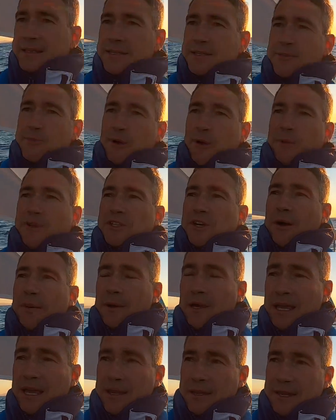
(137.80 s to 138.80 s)
it's probably time
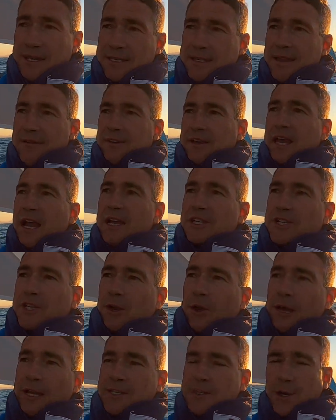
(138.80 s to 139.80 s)
I get these navigation
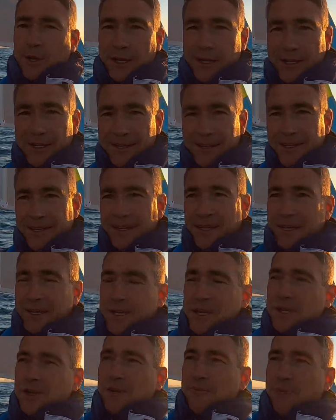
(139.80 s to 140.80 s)
lights on.
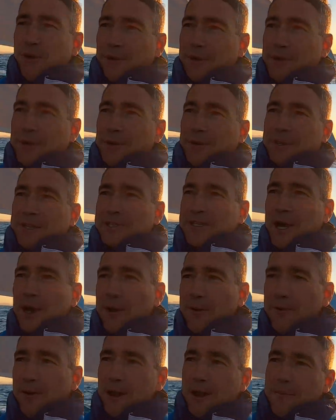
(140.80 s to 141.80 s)
Could probably do with the tow
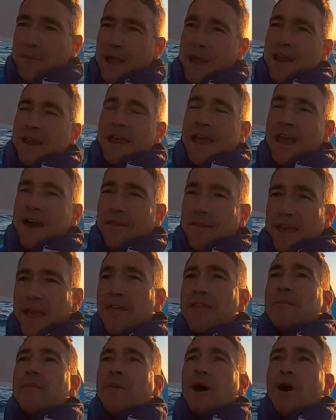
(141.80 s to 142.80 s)
right about now. The
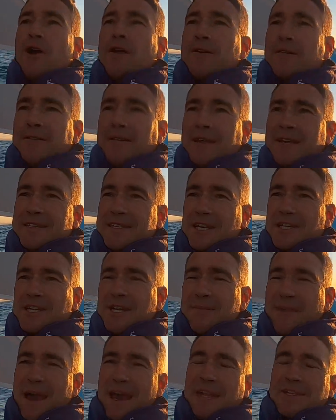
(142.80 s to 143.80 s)
other boat has actually
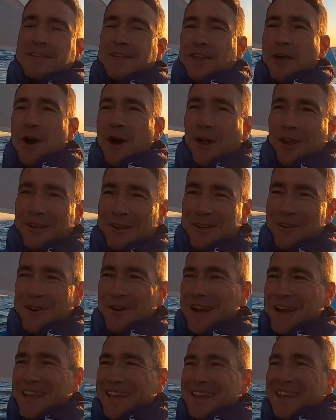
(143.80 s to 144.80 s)
made it to the island
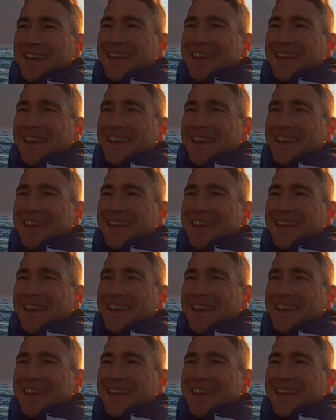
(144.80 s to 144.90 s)
already.